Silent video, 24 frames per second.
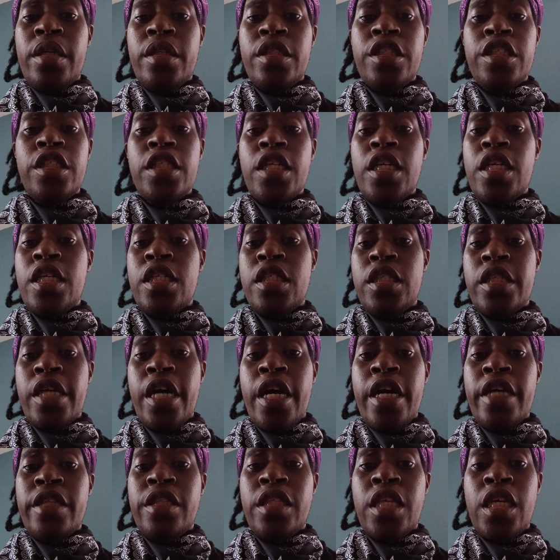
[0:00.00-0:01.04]
just an
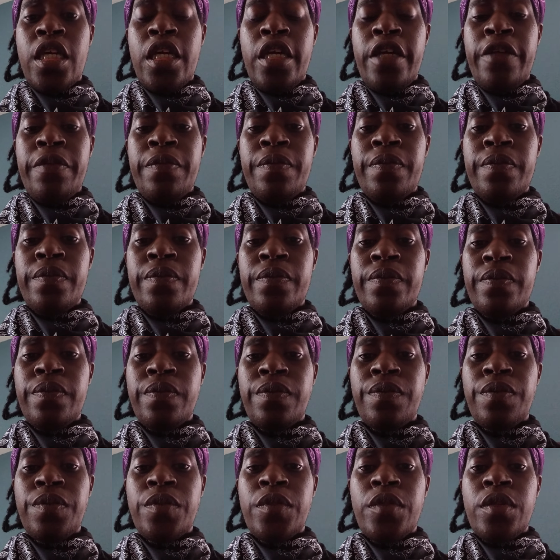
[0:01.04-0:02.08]
inside thing,
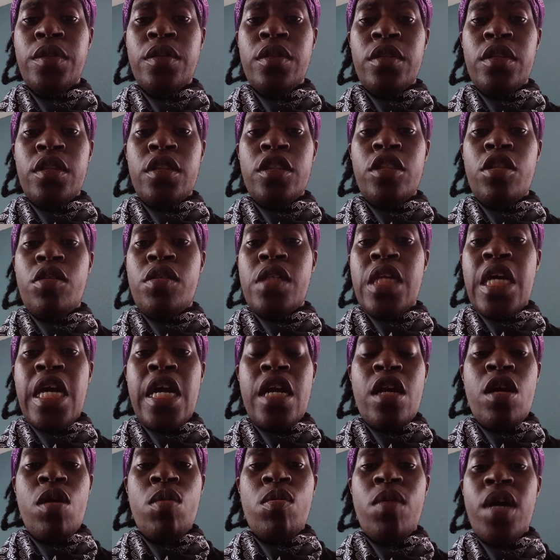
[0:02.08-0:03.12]
so
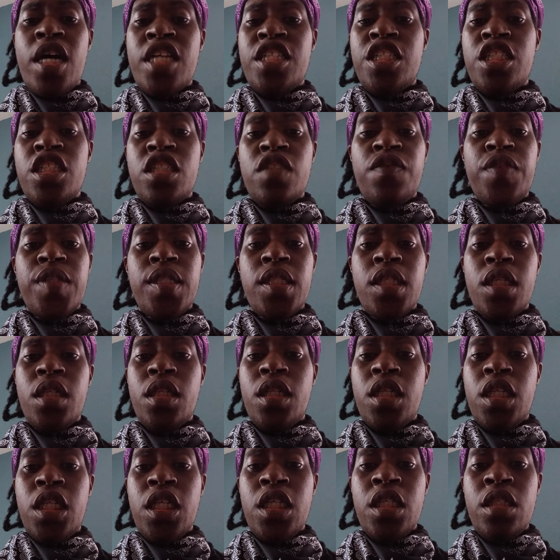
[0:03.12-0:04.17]
dad can watch his
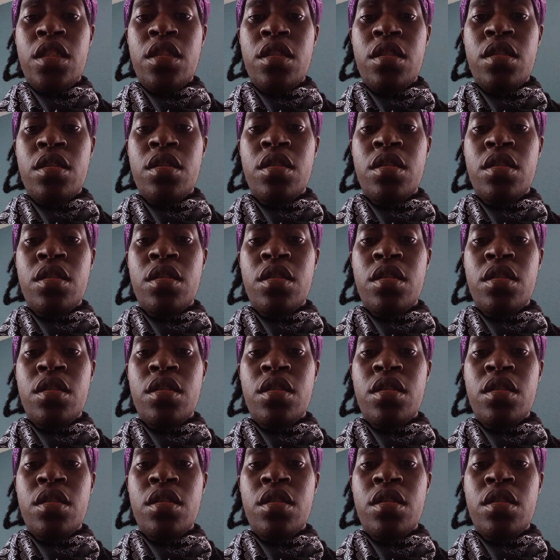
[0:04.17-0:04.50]
facilities.